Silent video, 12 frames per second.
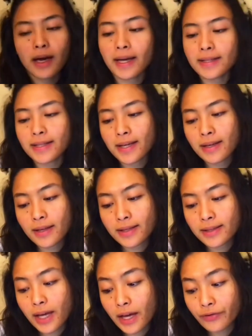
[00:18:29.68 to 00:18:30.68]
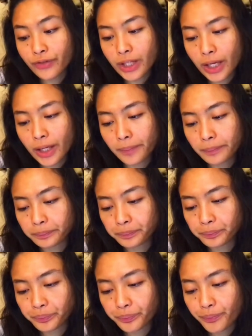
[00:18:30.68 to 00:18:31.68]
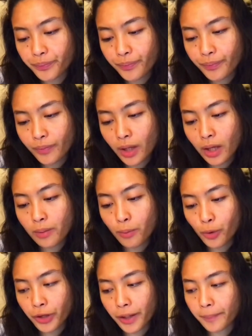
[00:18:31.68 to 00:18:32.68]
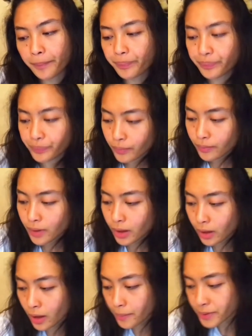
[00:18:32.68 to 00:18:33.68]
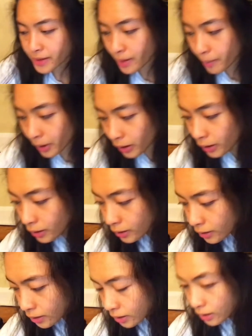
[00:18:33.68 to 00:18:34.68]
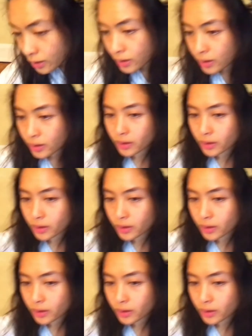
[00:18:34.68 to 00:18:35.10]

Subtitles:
take this every day in the morning in an empty stomach. And